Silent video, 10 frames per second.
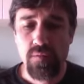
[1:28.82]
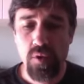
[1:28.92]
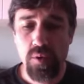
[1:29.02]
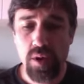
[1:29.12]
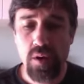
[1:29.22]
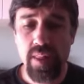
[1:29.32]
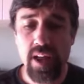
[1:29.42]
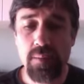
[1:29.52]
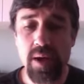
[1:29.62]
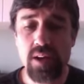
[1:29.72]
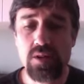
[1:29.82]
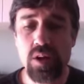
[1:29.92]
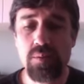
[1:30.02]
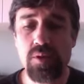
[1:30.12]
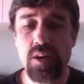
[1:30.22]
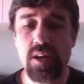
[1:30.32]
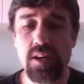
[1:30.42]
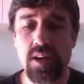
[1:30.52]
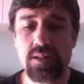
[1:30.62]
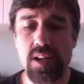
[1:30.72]
Forwarding on that amount of time, 13
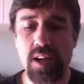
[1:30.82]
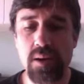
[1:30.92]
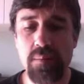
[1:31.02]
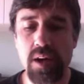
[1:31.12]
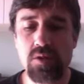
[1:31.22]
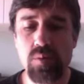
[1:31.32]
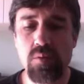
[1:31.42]
days and 18 months,